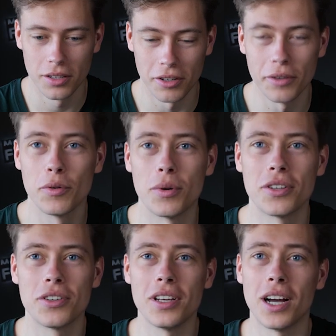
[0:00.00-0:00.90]
So if you want
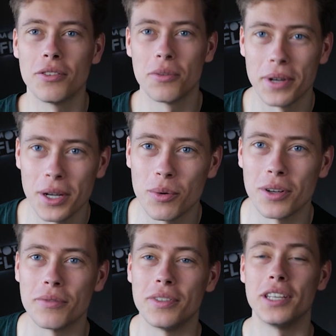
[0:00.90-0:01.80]
to see how to make
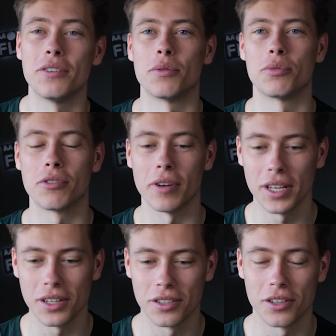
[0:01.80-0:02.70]
one of these from
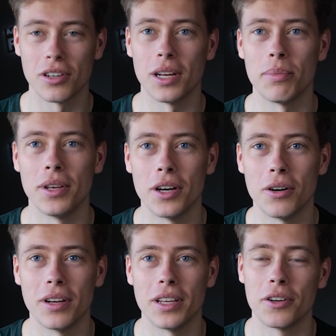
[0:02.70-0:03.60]
scratch, just let me
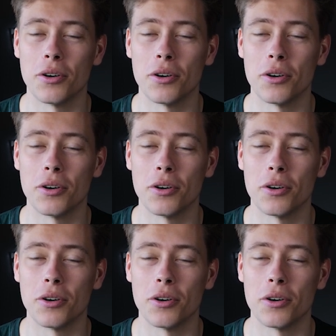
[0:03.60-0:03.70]
know in the